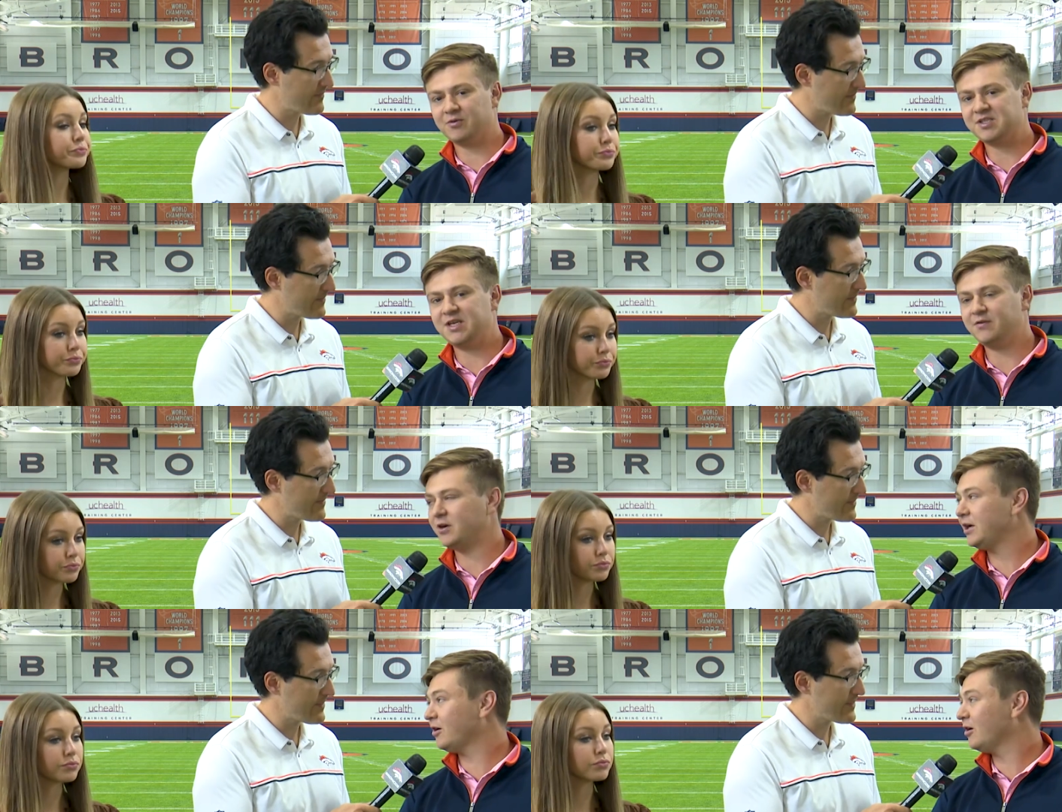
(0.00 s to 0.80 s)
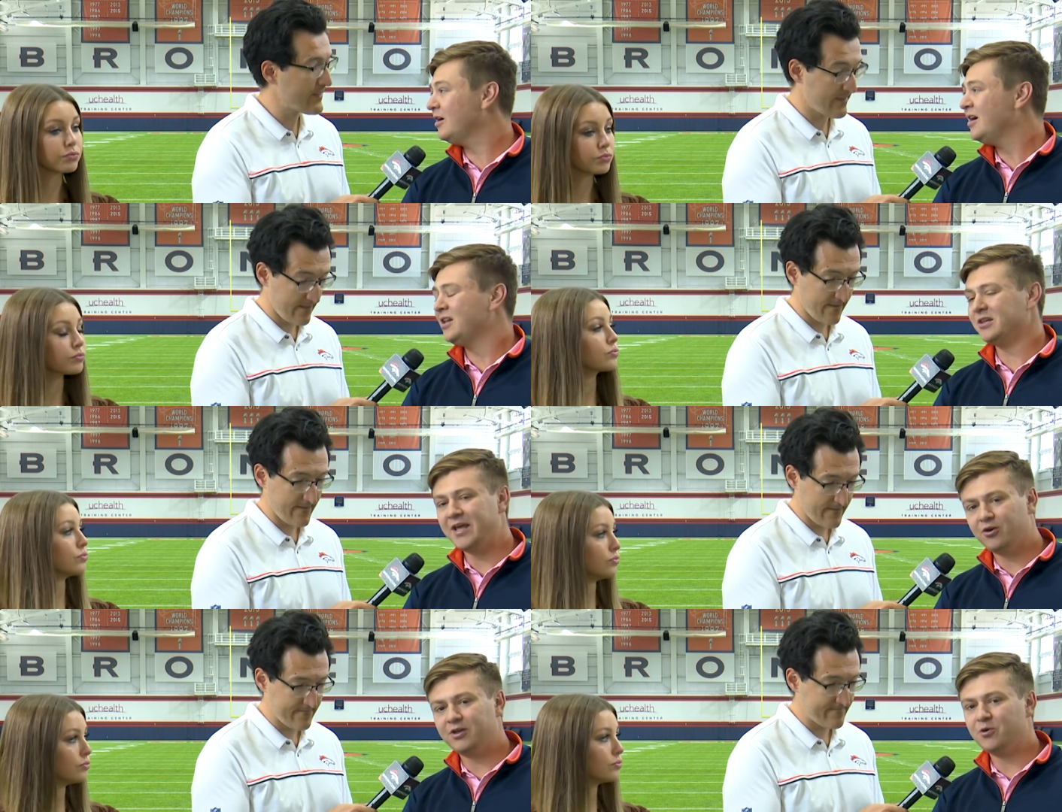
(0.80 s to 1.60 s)
Speaker 1: receiver here
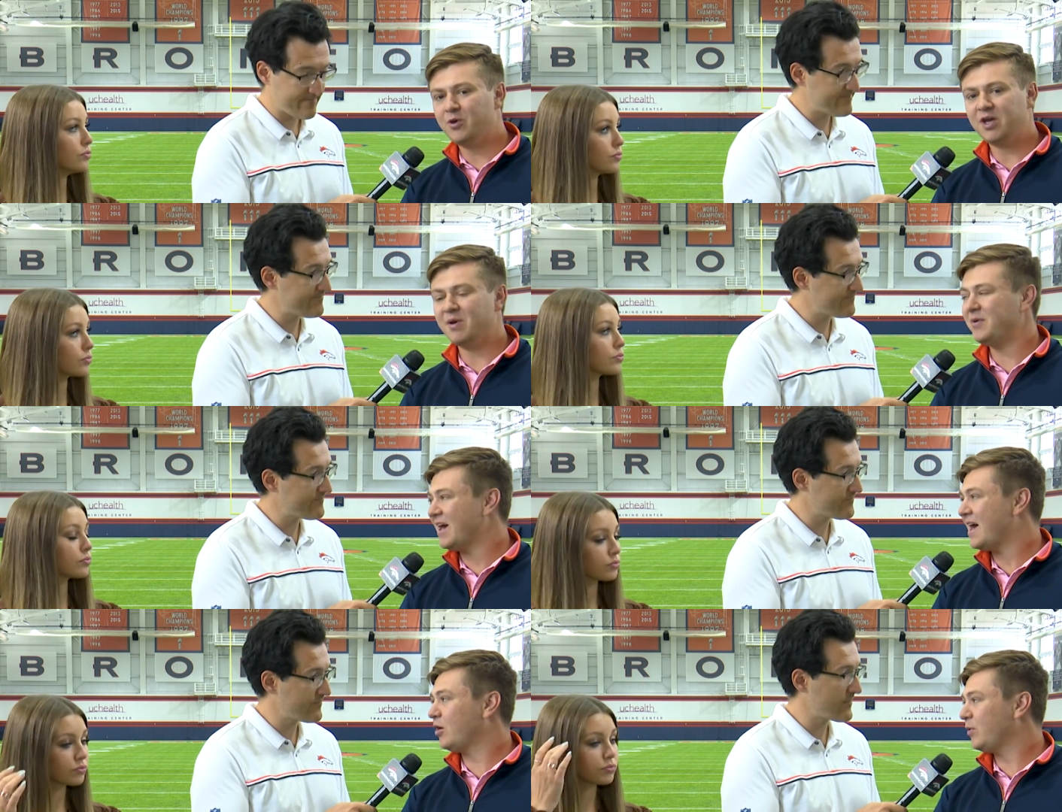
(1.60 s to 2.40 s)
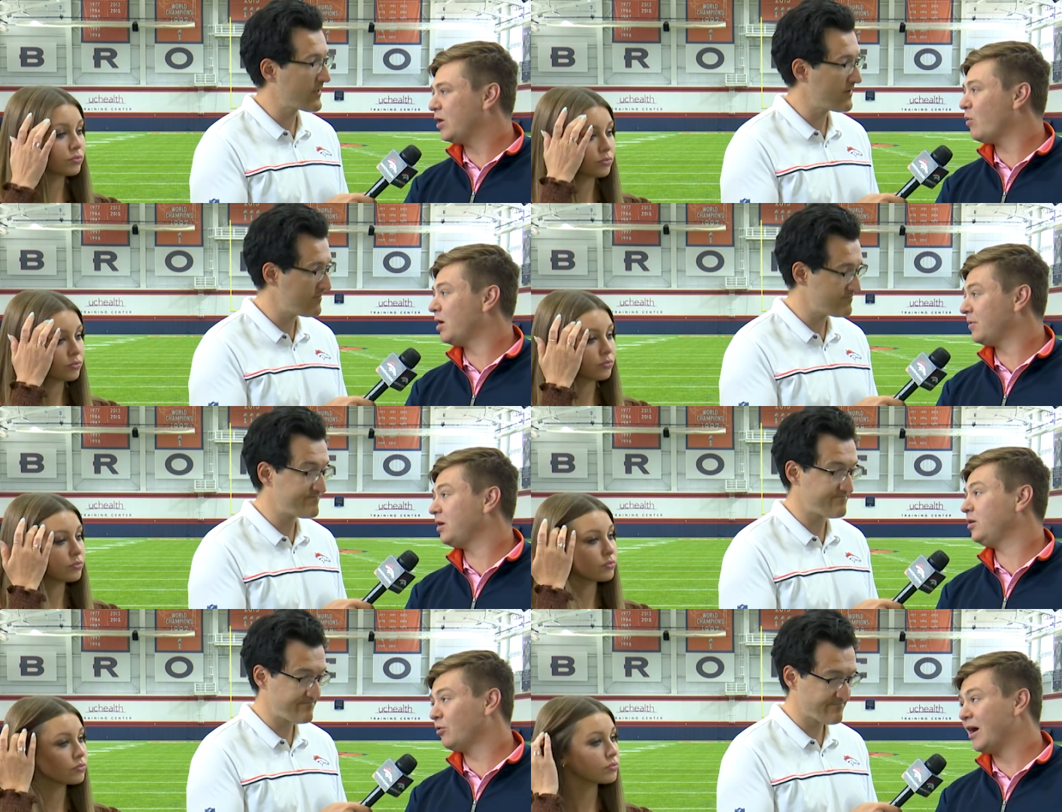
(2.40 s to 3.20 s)
later in the week, maybe ahead of week one.
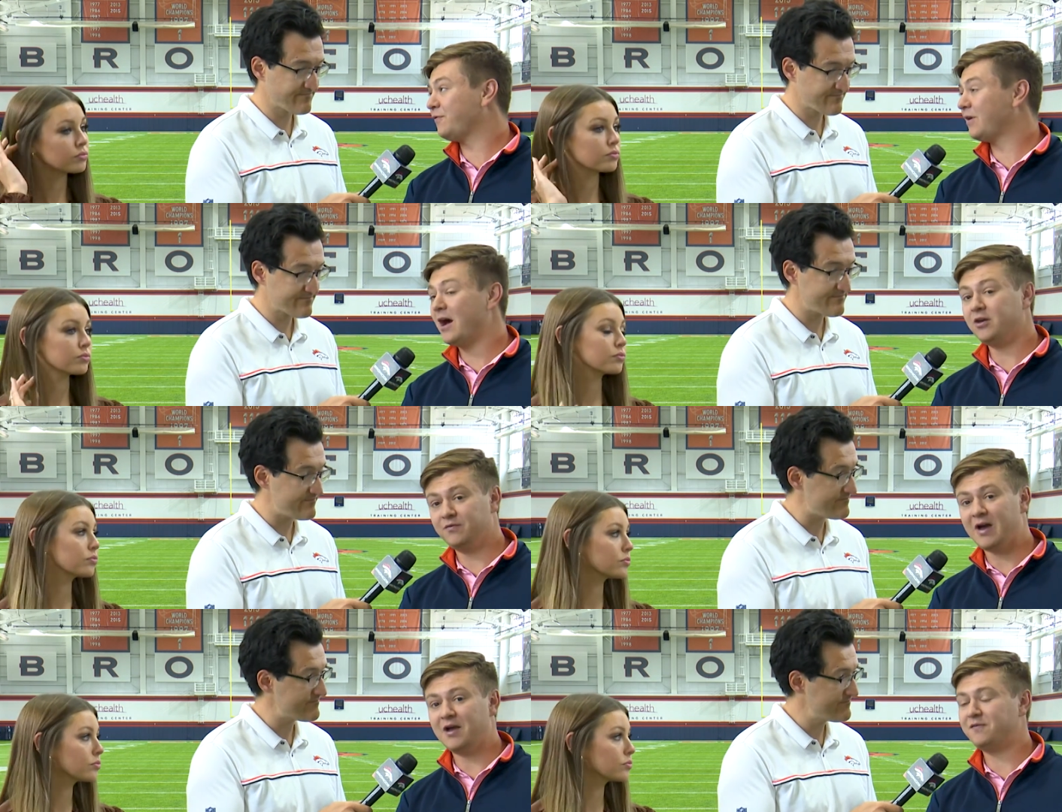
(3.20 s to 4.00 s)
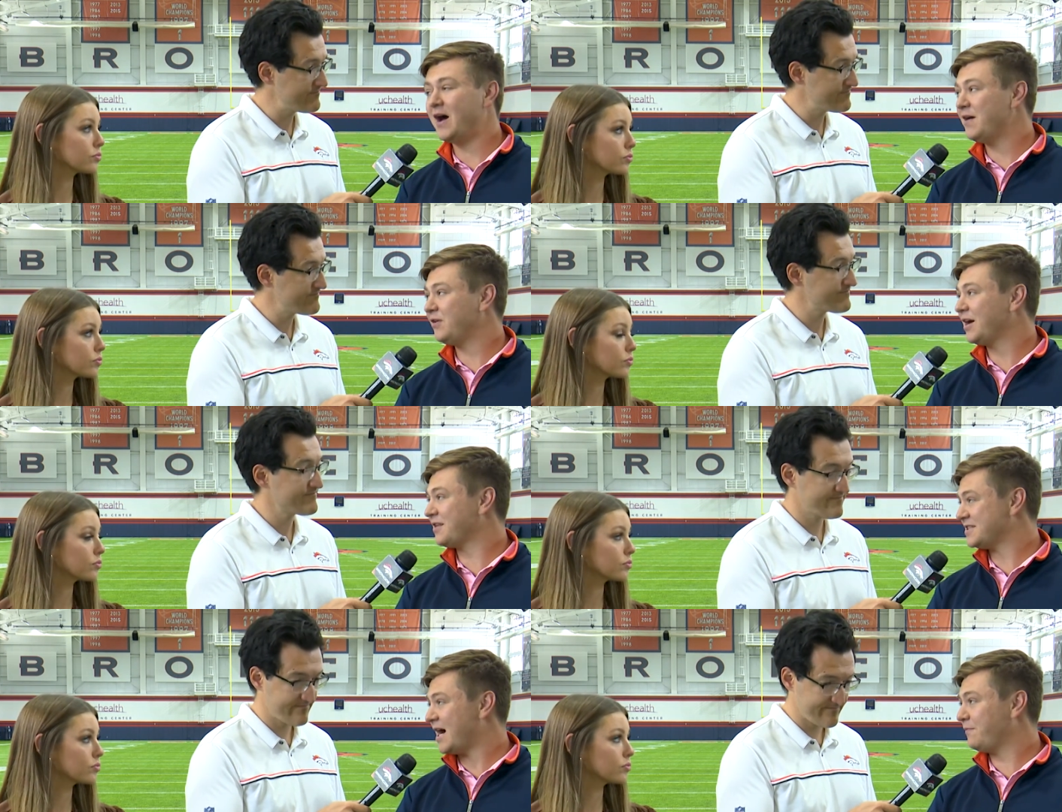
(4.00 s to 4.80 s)
But you're right, for now, you've got five. you
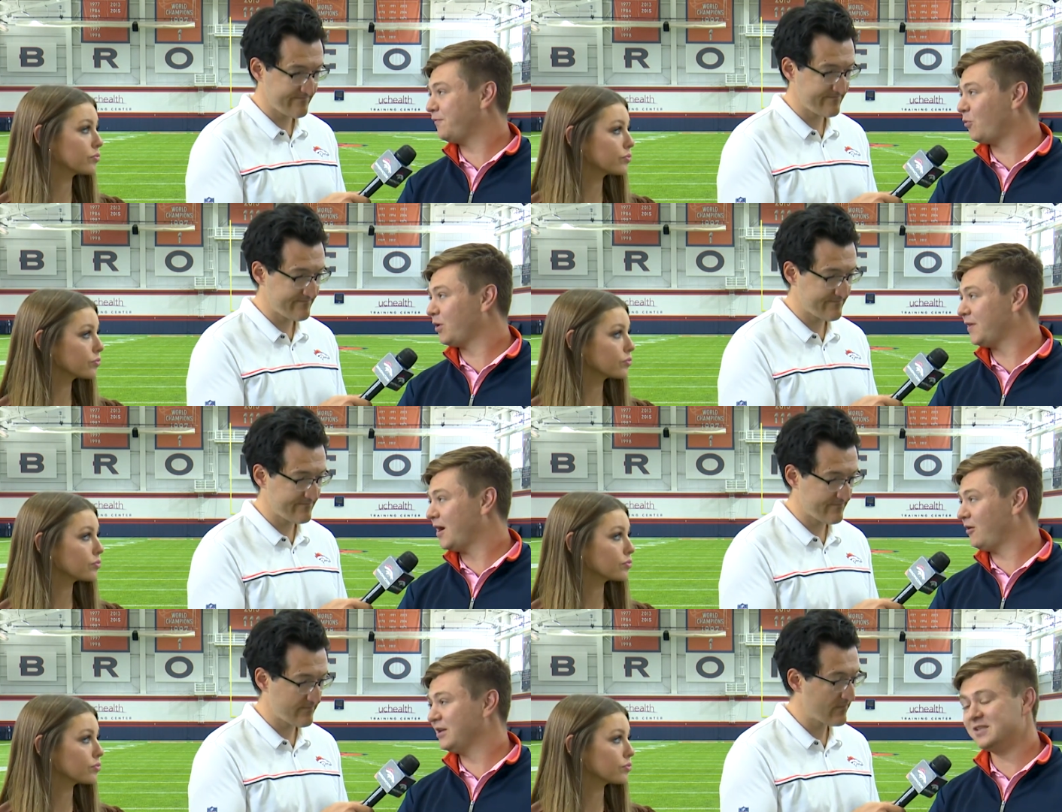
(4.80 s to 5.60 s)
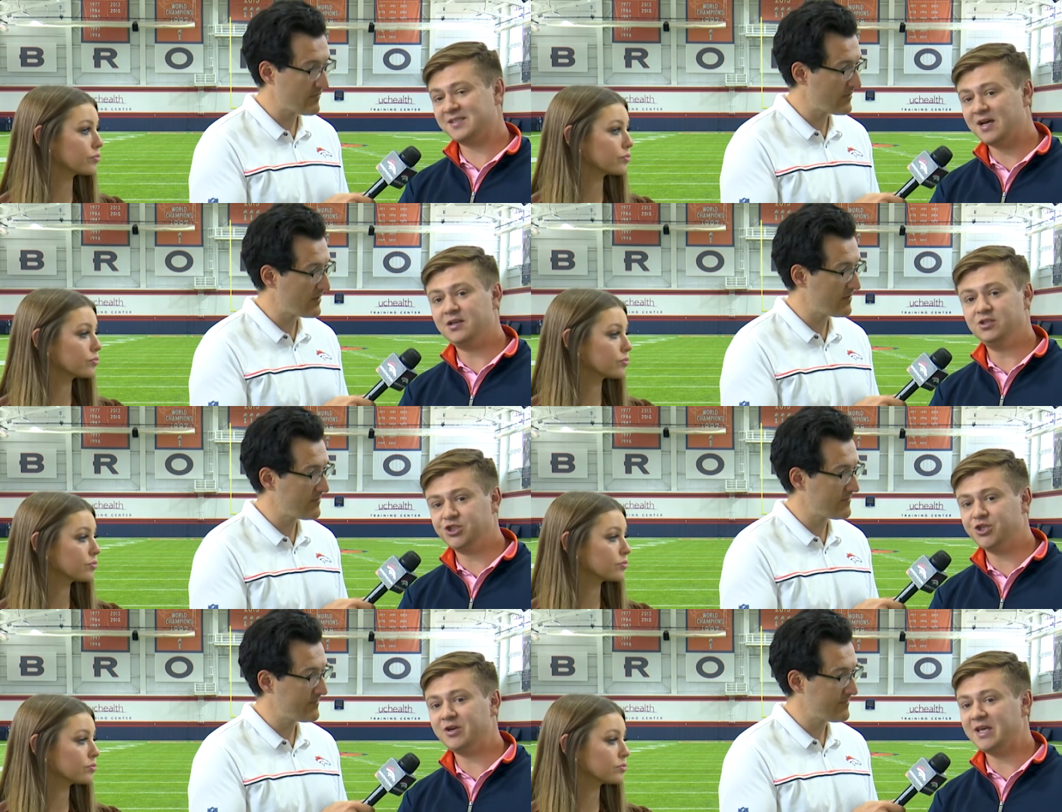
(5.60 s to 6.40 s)
got the top four there and
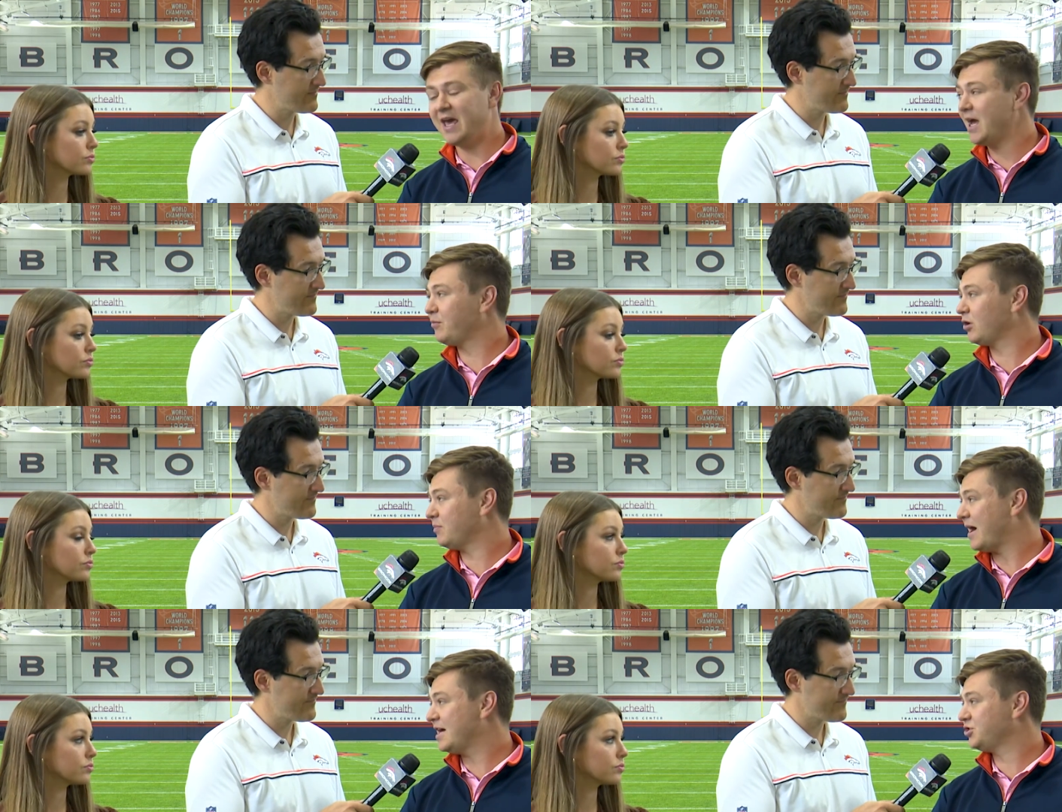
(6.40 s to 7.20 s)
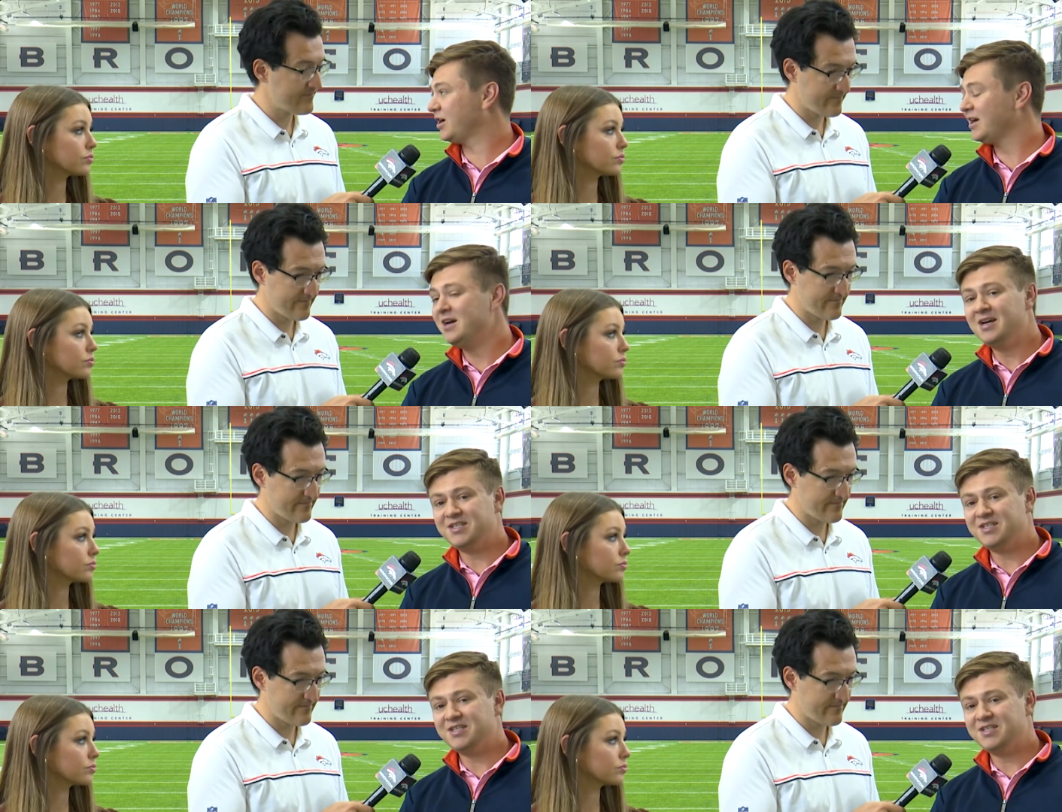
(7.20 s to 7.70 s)
Sutton, Jeudy, Hamler, and Patrick.